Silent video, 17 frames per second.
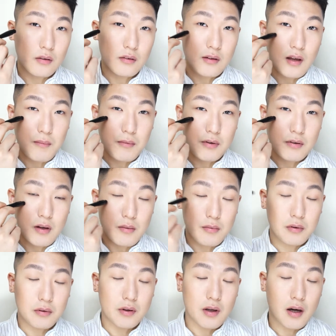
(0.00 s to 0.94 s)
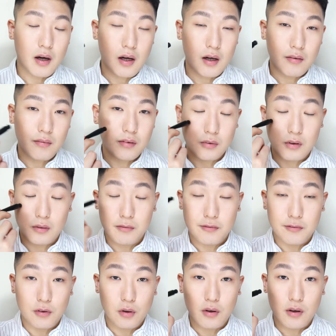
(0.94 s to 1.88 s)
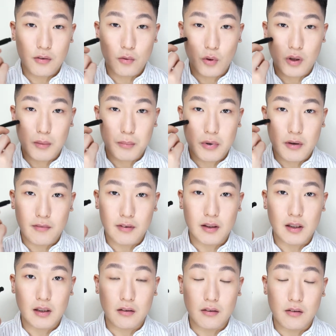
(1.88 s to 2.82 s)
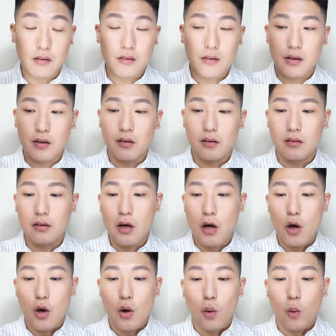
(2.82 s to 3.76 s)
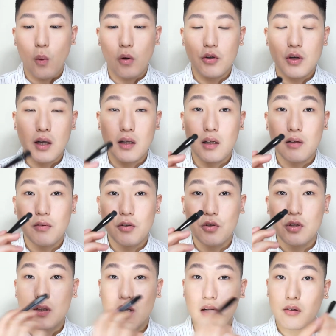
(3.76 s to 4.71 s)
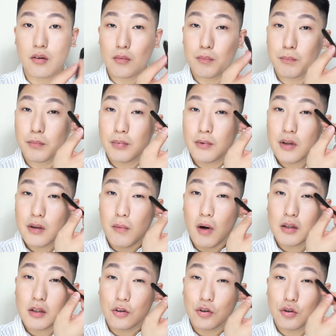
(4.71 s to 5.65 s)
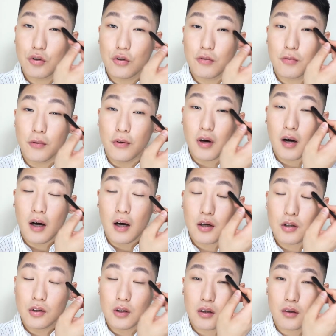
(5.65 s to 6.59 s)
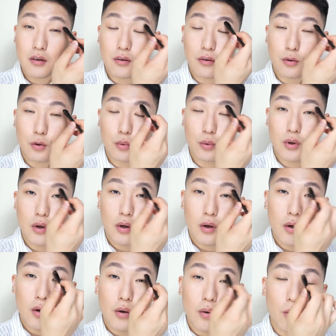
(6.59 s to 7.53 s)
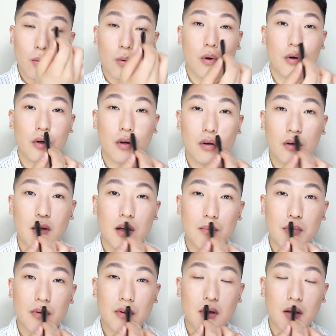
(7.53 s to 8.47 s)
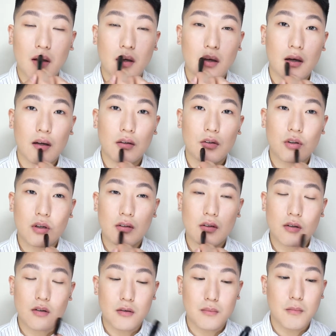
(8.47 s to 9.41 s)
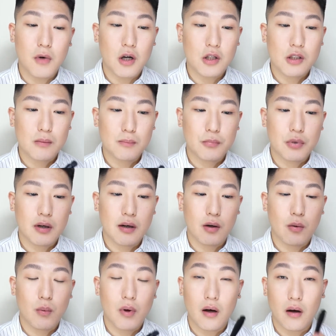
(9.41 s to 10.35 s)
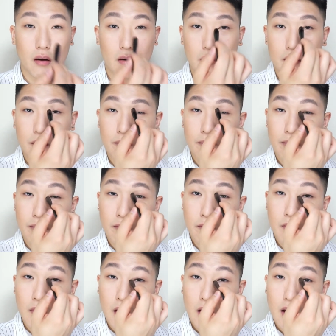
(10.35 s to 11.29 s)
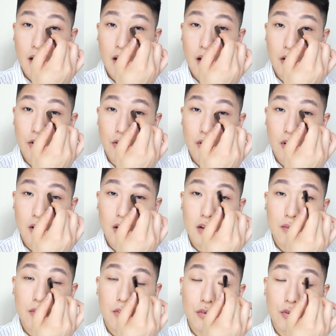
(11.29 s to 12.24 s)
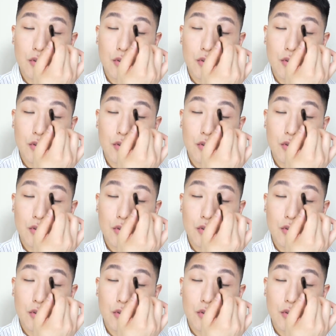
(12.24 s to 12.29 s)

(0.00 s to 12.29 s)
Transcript: tap it several times. The floor is already perfectly concealed. Or you can even using it as a smudging tool for your eyeshadow or your lipstick. You can just smudge it pretty well. And you can even